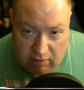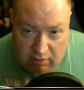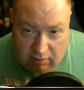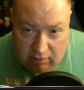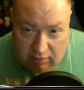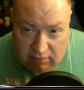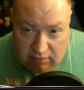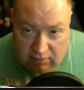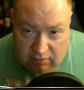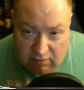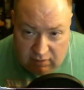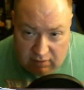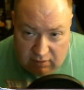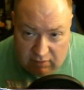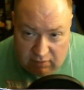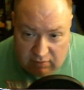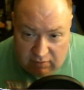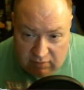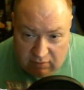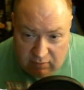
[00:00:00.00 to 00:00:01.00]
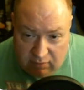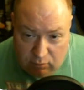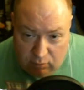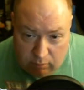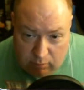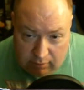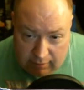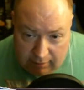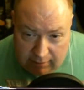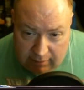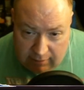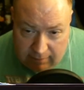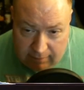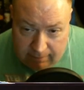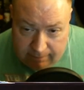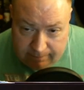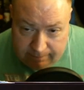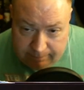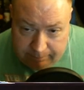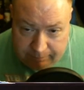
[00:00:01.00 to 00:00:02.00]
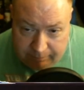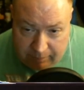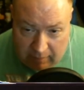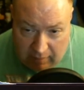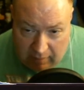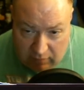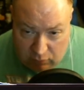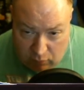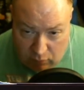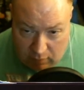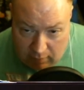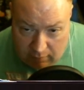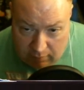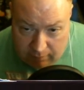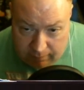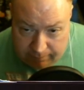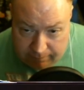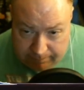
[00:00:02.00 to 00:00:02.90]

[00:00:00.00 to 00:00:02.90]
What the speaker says: glistening steel blade as well.